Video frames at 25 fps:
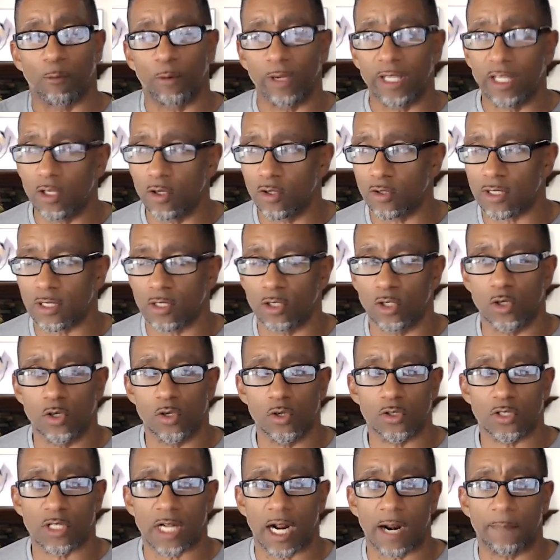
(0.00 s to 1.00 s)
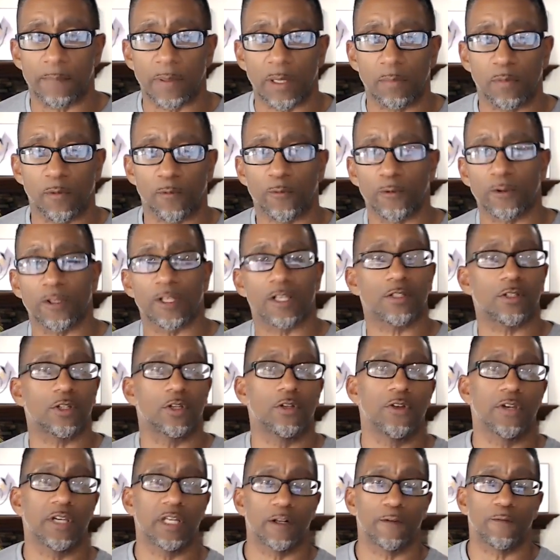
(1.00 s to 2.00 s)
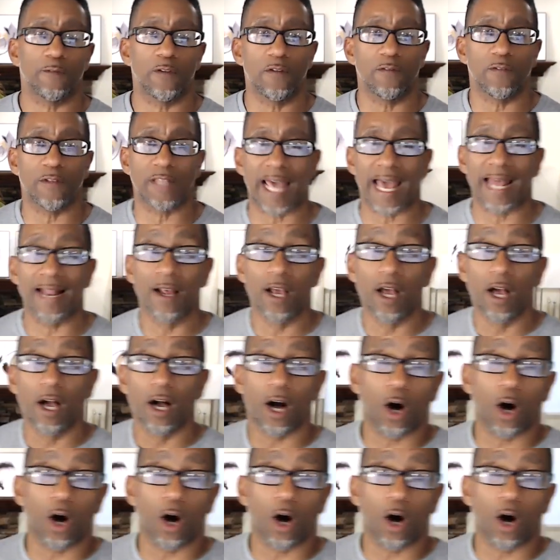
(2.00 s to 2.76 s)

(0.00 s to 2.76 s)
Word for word: We used, you used our people for this, so you get a fee for that.